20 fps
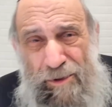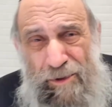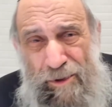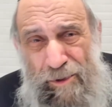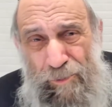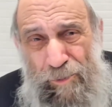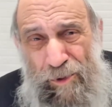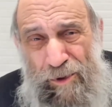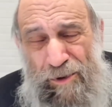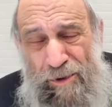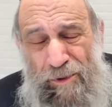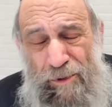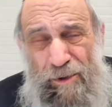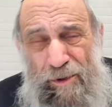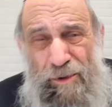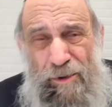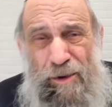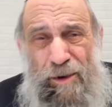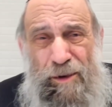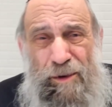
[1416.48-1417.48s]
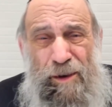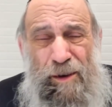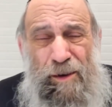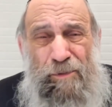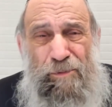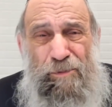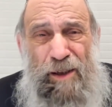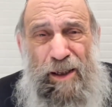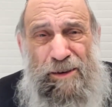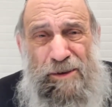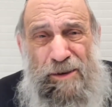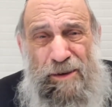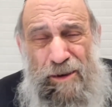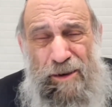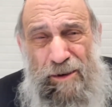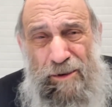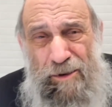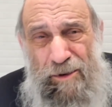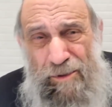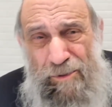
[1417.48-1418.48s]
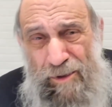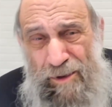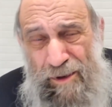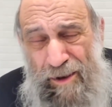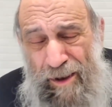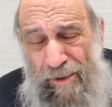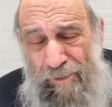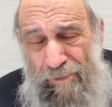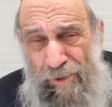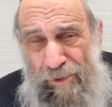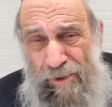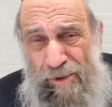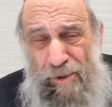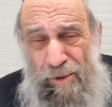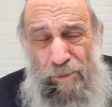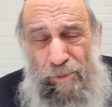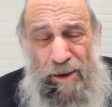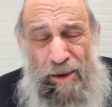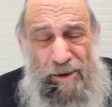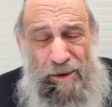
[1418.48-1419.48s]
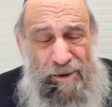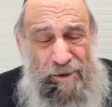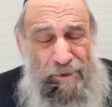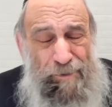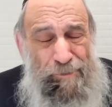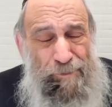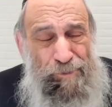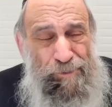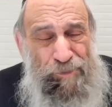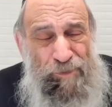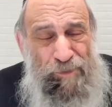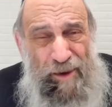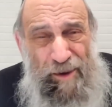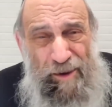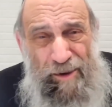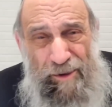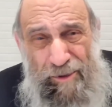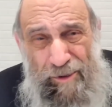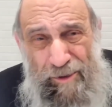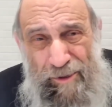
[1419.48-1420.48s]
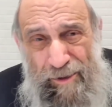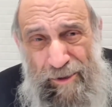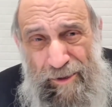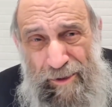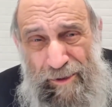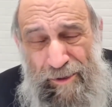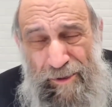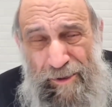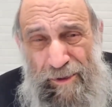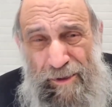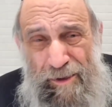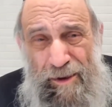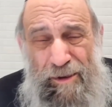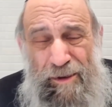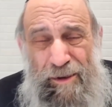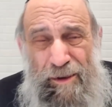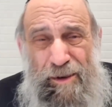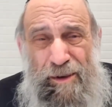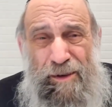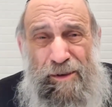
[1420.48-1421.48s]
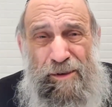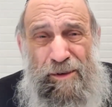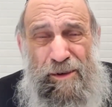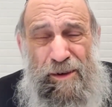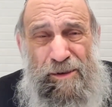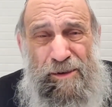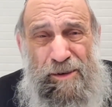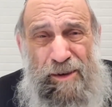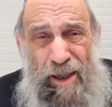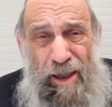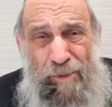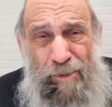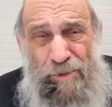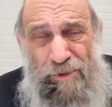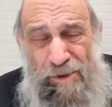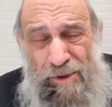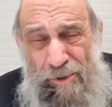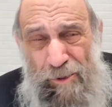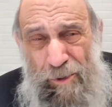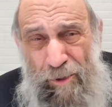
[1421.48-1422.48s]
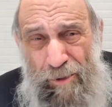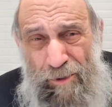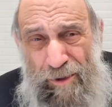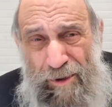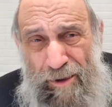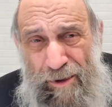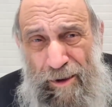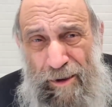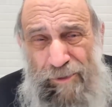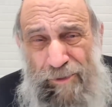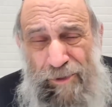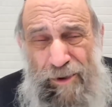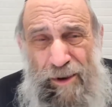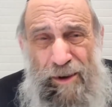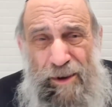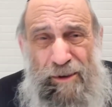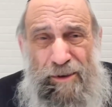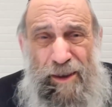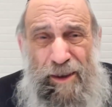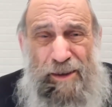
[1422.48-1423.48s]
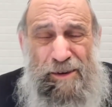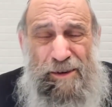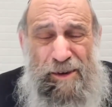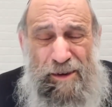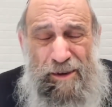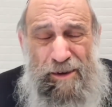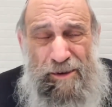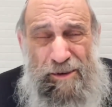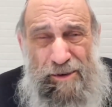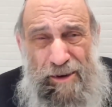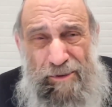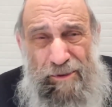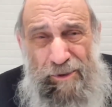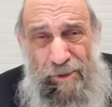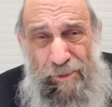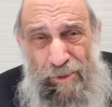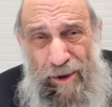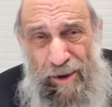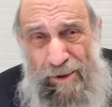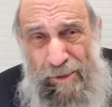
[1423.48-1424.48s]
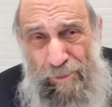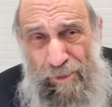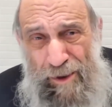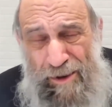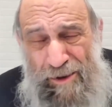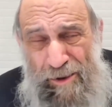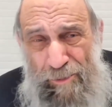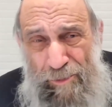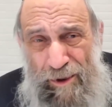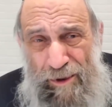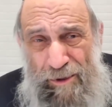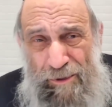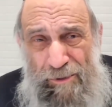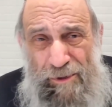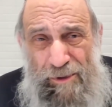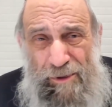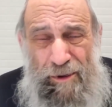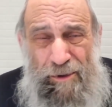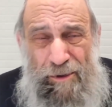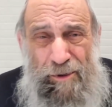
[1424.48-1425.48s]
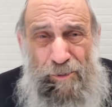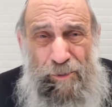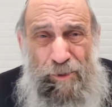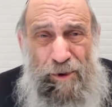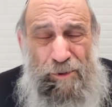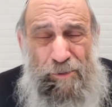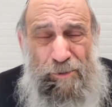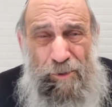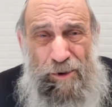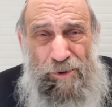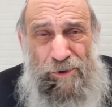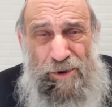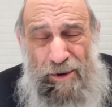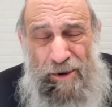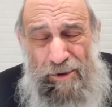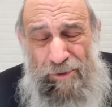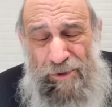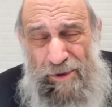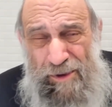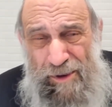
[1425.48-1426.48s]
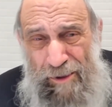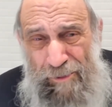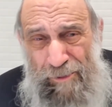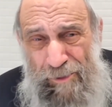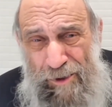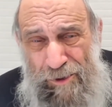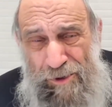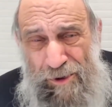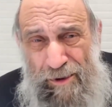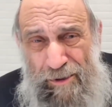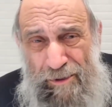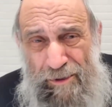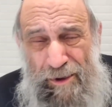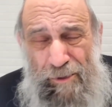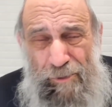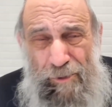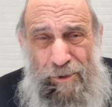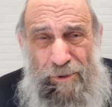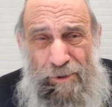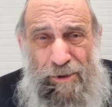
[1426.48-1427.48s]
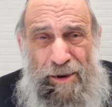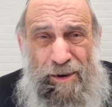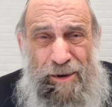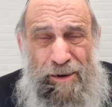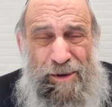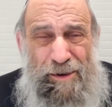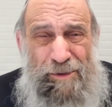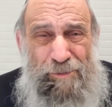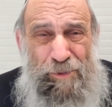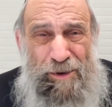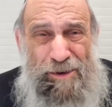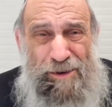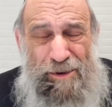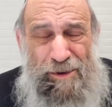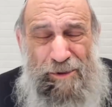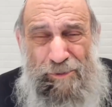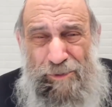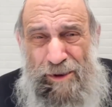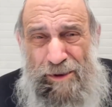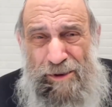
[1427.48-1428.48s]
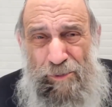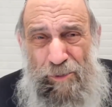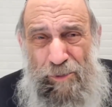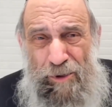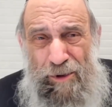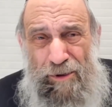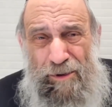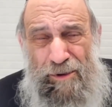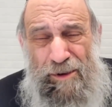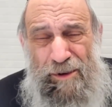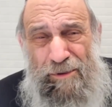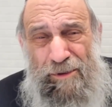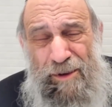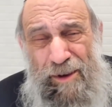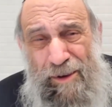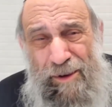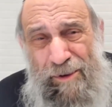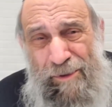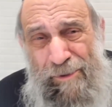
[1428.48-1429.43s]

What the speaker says: they put the matzah in on the time for it to bake. And it's just the opposite totally of laziness. Everybody in the matzah bakery is on the ball, rushing. If he's not rushing, they won't. He doesn't belong there.